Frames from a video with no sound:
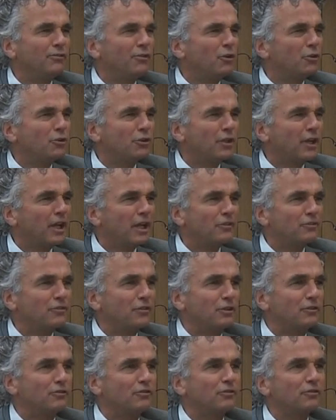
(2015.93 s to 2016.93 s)
you voted
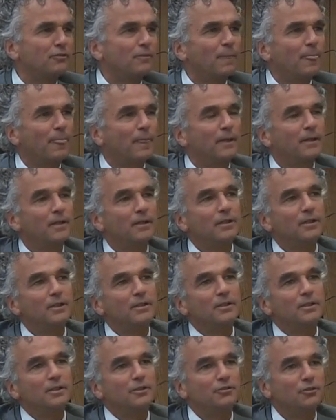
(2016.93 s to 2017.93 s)
against us.
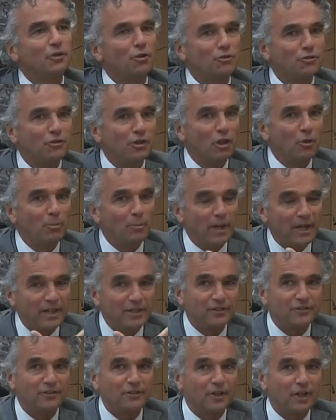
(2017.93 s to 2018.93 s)
So Shell
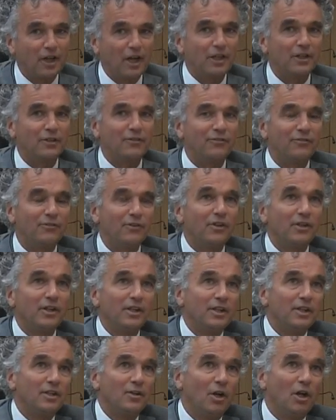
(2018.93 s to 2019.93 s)
made this a kind of,
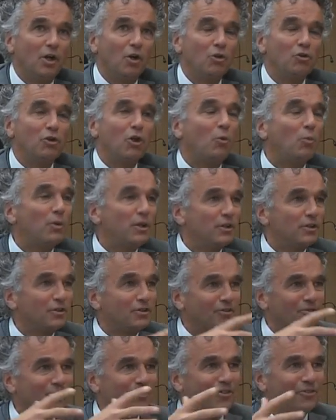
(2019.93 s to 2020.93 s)
although
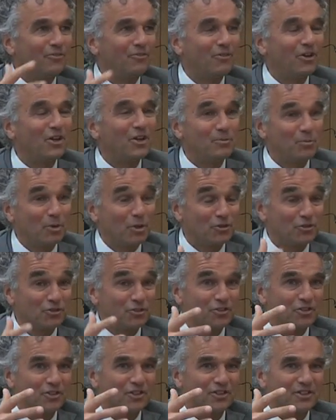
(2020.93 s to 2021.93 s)
we very
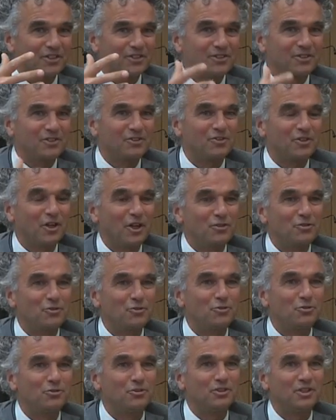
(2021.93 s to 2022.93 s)
much try
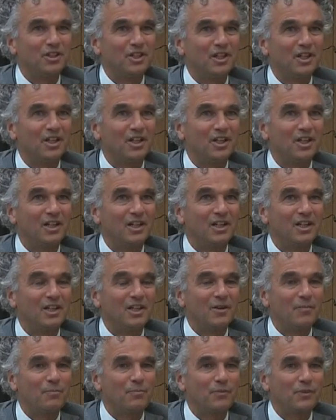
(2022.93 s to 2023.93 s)
to
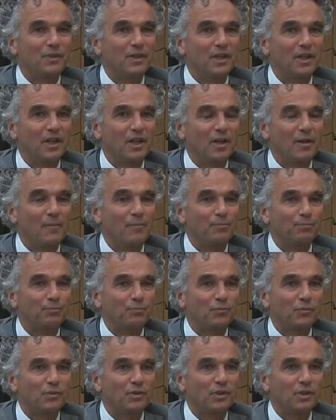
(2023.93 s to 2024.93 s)
uh,
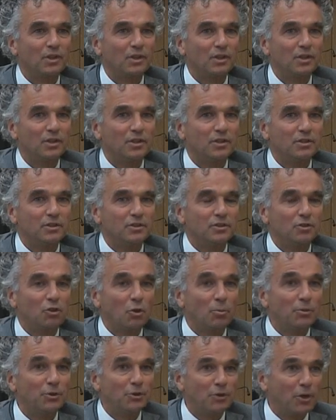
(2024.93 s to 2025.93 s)
um,
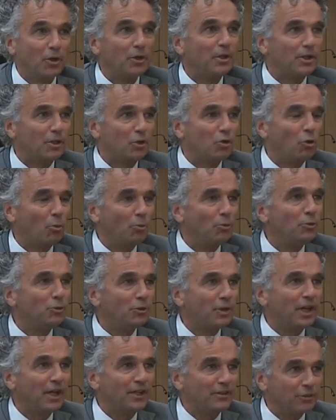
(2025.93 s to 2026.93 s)
communica
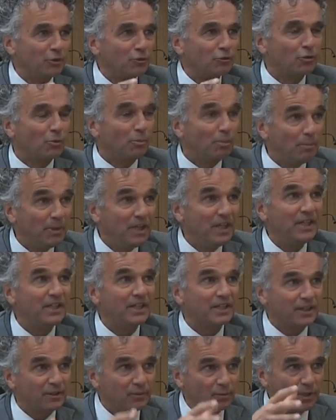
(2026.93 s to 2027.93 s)
communicate and also yeah.
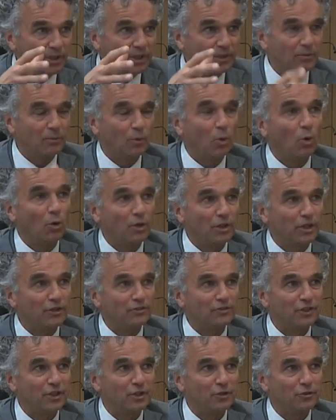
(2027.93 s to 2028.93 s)
mean it that we
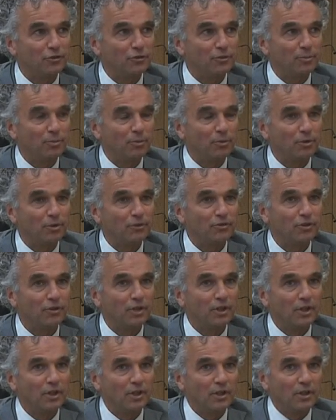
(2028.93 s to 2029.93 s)
organize Shell to
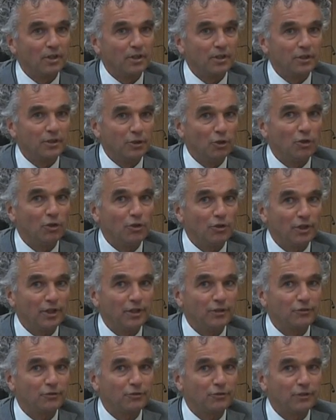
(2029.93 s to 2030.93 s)
support, the oil
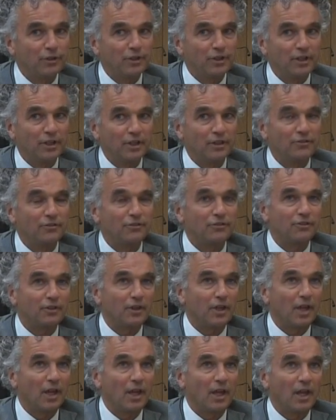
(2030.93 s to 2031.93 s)
industry
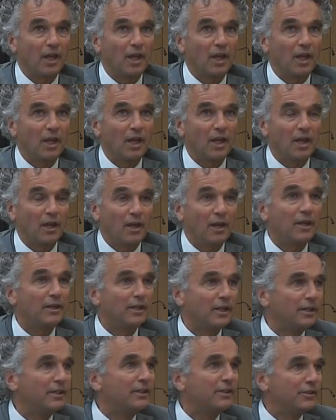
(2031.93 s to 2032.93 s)
is, uh,
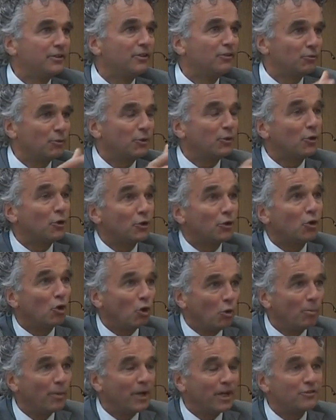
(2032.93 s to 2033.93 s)
and, and th this is what other
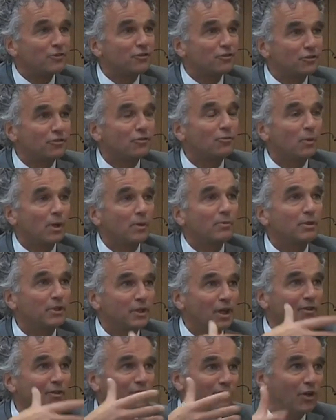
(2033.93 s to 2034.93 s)
oil majors where
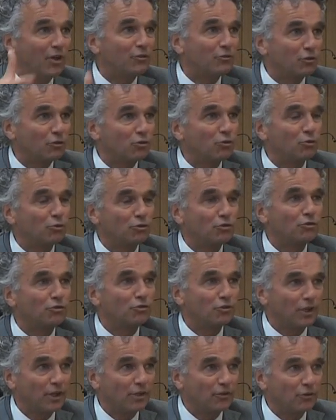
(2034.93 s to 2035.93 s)
we now filed
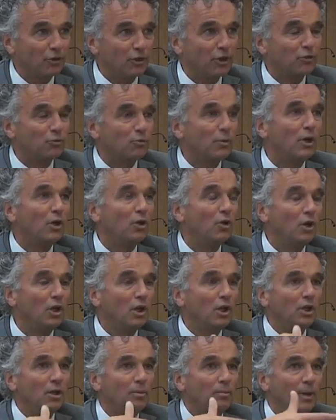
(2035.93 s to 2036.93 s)
resolutions has done as well,
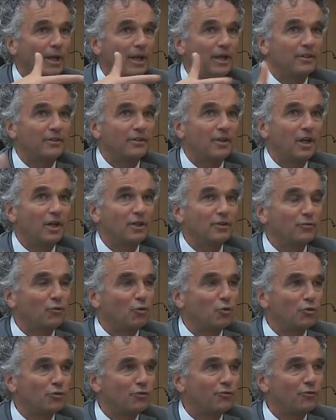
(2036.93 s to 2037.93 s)
make it a kind
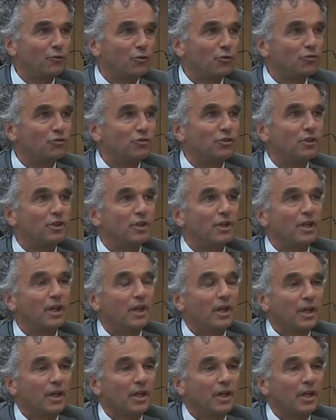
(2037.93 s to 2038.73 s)
of controversy.